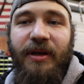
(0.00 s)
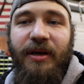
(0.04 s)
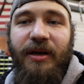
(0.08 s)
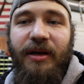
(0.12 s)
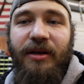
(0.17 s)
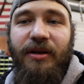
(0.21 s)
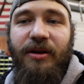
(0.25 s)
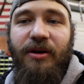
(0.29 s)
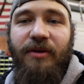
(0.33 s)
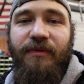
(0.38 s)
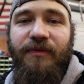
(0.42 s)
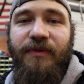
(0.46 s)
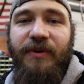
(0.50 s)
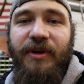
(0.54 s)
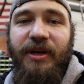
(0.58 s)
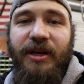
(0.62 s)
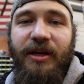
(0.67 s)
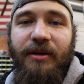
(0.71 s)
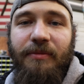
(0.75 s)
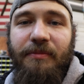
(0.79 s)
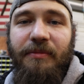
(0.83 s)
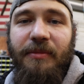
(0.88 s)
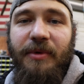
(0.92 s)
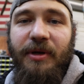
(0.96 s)
And don't
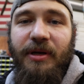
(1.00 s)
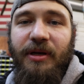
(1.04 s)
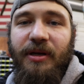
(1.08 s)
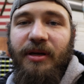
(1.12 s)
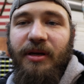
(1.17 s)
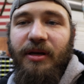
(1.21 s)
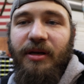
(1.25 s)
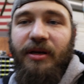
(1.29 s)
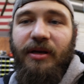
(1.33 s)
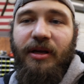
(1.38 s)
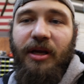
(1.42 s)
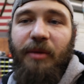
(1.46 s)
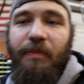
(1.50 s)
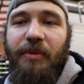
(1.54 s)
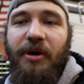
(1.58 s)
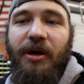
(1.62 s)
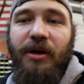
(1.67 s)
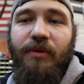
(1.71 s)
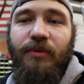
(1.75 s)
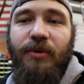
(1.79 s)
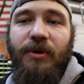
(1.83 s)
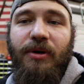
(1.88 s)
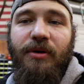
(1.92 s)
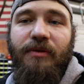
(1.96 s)
forget, keep
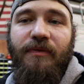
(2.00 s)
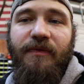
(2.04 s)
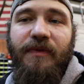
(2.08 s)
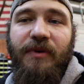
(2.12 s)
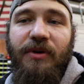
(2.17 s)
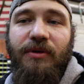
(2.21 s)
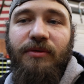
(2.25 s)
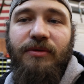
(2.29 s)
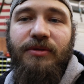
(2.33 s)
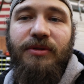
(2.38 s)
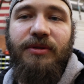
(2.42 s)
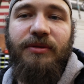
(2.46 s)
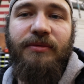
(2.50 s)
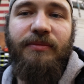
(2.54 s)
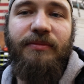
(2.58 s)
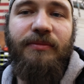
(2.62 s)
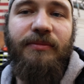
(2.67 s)
on welding, folks.